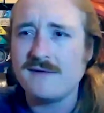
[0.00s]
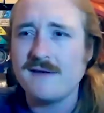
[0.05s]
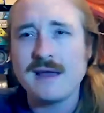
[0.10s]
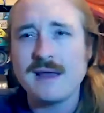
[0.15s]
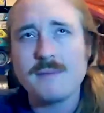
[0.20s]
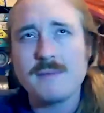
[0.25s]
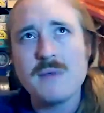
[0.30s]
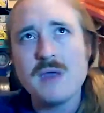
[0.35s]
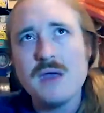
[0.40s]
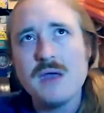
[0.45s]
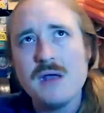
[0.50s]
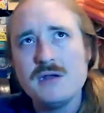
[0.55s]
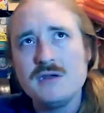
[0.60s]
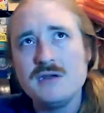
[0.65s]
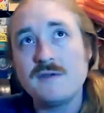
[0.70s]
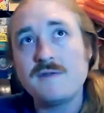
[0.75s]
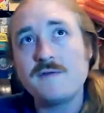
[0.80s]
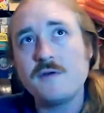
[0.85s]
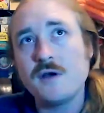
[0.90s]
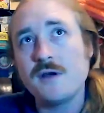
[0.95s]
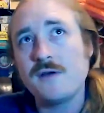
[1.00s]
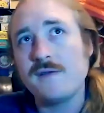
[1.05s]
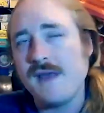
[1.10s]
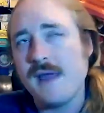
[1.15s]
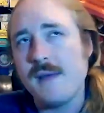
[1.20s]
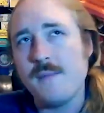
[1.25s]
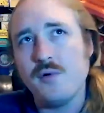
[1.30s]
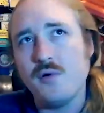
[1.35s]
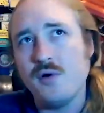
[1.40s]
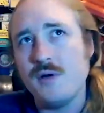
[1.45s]
Like just for
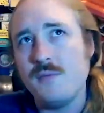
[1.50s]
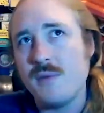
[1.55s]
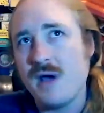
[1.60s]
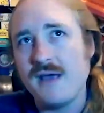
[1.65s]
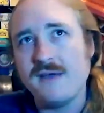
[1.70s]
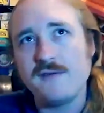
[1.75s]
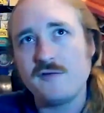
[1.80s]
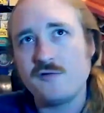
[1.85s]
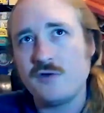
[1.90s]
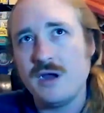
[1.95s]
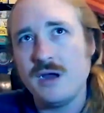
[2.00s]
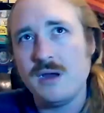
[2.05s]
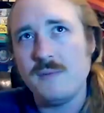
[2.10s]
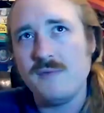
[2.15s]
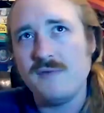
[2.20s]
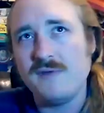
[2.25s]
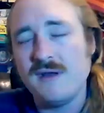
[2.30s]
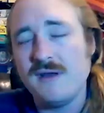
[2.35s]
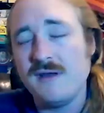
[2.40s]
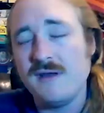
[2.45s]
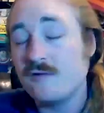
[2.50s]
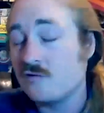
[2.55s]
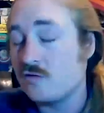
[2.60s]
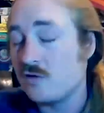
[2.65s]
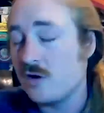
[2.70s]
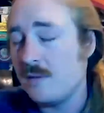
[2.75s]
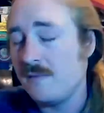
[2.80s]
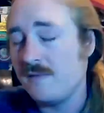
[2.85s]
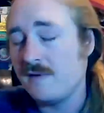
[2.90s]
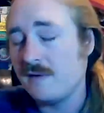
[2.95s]
example, in my streams and in
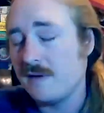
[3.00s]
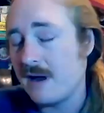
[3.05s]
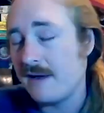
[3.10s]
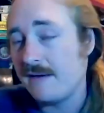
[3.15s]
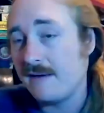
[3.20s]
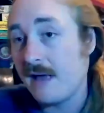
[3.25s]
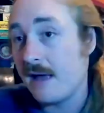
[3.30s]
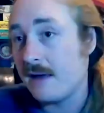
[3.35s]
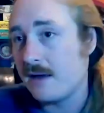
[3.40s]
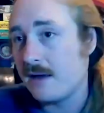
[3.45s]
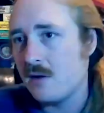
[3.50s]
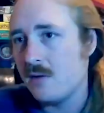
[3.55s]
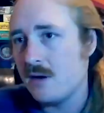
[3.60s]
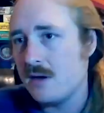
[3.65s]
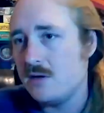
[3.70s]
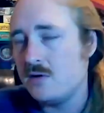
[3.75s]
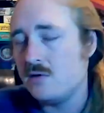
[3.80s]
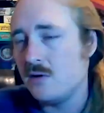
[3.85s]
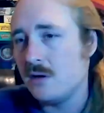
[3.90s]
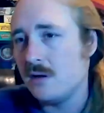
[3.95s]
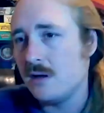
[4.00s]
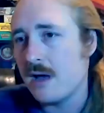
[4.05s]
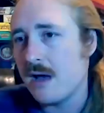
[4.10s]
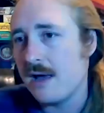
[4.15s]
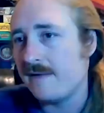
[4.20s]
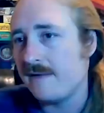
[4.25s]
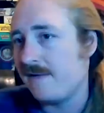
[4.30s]
streams that I go into a lot,